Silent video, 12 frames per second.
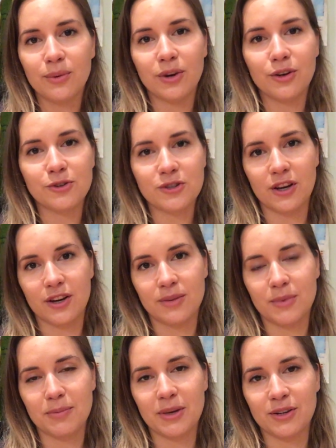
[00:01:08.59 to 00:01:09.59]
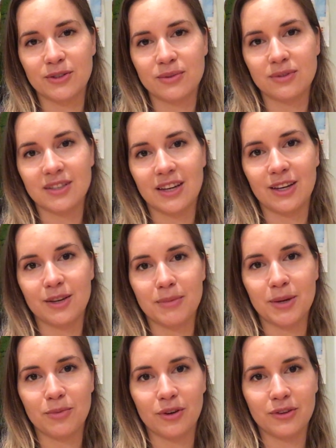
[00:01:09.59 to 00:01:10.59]
Rain or shine, my parents would take
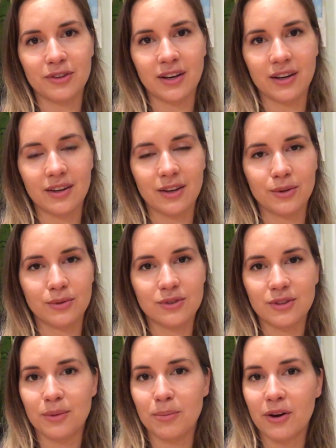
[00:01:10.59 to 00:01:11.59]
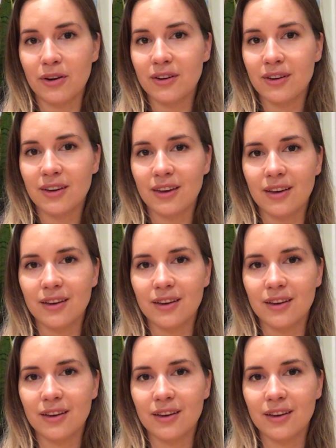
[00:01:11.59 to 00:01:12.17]
my brother and I out to the park,